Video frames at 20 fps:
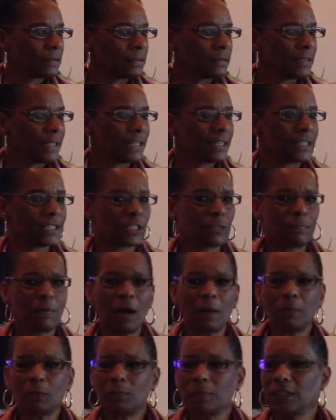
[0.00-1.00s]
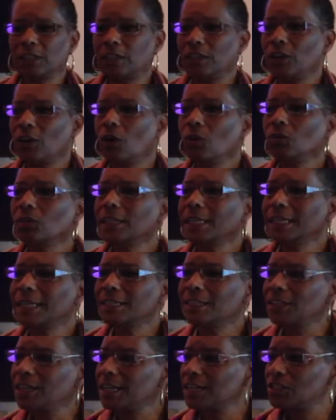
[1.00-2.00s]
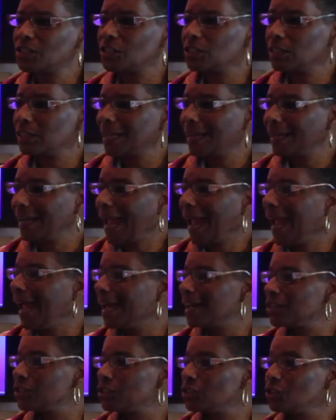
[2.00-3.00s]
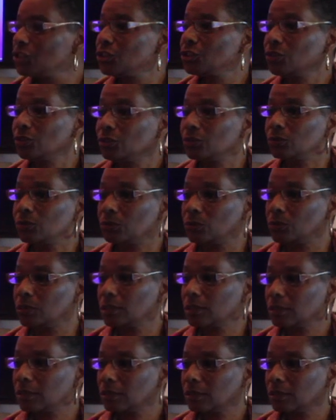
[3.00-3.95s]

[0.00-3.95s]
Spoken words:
that it's probably the only addiction that adds to